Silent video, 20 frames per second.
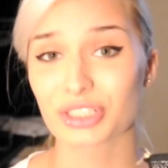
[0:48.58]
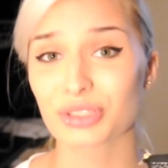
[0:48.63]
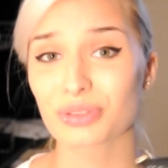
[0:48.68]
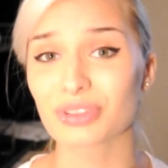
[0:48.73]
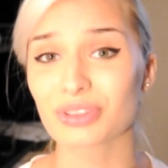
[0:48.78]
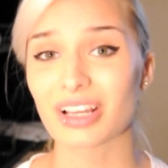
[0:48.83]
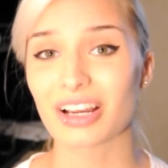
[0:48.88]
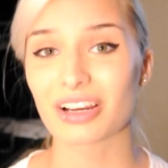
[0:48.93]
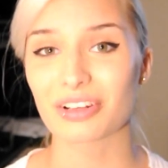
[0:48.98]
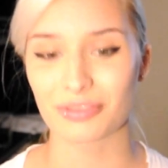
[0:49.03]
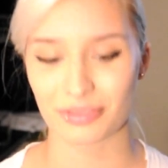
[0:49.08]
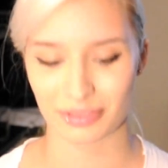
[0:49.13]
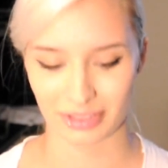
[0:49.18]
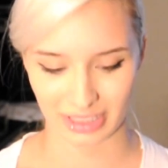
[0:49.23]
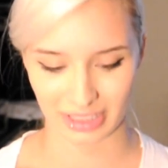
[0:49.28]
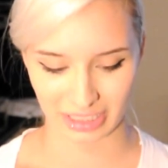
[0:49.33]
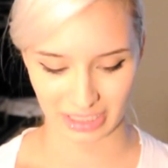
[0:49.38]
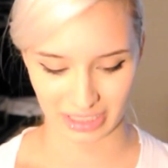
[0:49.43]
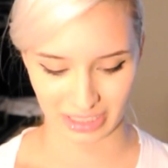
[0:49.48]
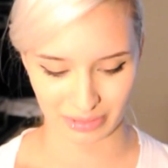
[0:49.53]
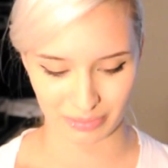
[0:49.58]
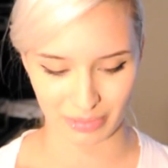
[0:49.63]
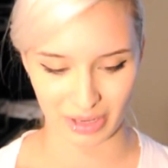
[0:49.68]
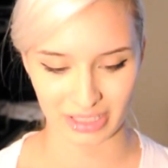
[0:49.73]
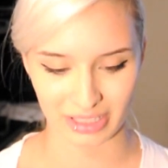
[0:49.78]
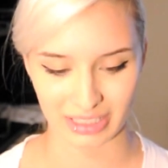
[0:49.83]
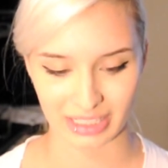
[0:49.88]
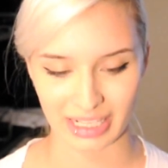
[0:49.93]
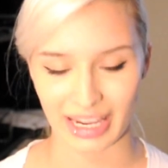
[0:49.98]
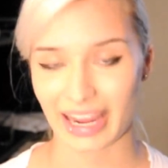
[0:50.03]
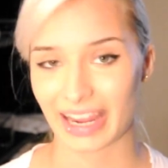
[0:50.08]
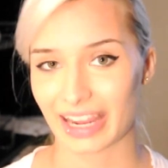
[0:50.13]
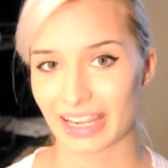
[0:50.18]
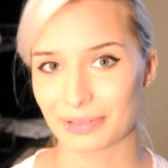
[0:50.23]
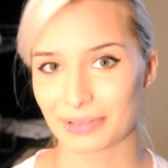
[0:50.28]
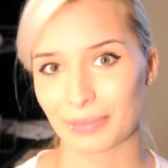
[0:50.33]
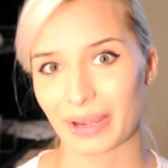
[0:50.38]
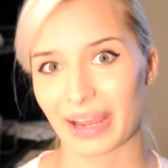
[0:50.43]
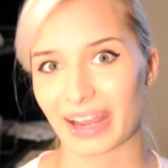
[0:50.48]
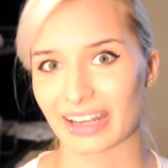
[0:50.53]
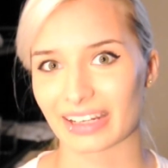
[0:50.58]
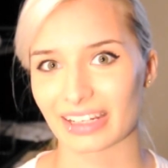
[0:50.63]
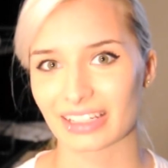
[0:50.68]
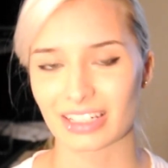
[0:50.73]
do love this month's handbag.